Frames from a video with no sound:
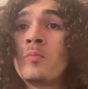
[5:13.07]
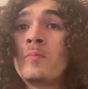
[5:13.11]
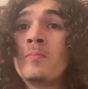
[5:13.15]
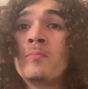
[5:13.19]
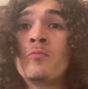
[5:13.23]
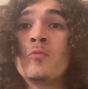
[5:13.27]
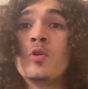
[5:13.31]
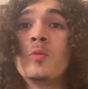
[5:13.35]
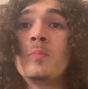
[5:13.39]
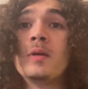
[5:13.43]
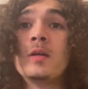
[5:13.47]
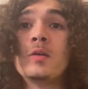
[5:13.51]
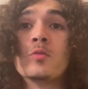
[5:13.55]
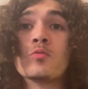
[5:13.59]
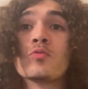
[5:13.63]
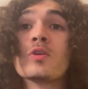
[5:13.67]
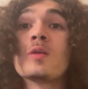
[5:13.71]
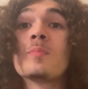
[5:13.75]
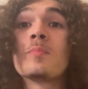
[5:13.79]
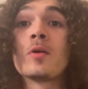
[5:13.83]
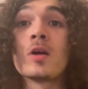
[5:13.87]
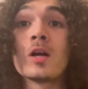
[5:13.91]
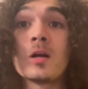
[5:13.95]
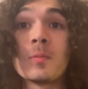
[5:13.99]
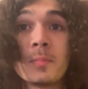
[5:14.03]
would be
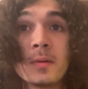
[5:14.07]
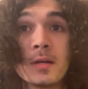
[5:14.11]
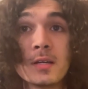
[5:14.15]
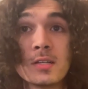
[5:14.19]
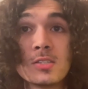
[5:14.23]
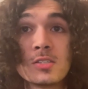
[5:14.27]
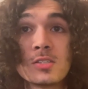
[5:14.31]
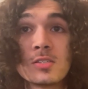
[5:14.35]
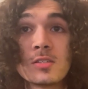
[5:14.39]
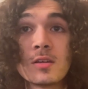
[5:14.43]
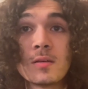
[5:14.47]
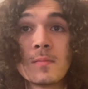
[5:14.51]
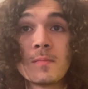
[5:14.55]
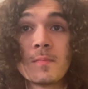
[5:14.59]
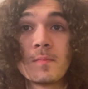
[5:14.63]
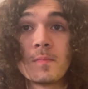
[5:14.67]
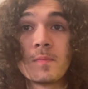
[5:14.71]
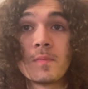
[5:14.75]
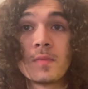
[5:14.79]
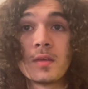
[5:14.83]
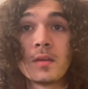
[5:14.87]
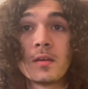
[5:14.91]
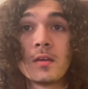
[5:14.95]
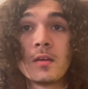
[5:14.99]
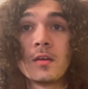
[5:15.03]
repurposed
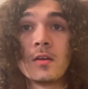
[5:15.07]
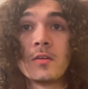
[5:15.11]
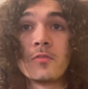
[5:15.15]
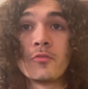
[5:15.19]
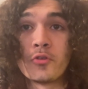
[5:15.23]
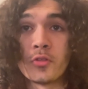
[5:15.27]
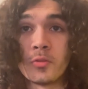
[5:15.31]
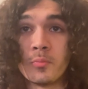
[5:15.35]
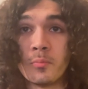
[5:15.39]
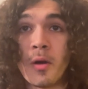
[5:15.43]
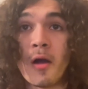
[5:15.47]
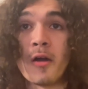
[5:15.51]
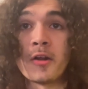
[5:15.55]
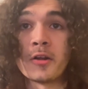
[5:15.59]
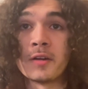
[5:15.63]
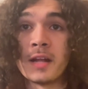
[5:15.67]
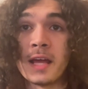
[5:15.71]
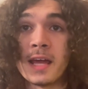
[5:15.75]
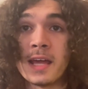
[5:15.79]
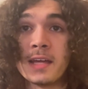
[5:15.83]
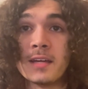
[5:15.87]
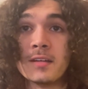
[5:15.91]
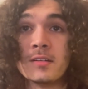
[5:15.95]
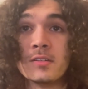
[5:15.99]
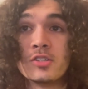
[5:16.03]
for the modern
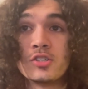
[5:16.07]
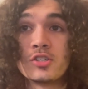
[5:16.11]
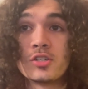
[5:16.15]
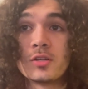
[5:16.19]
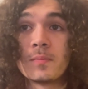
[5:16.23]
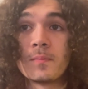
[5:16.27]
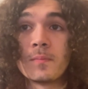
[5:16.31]
age.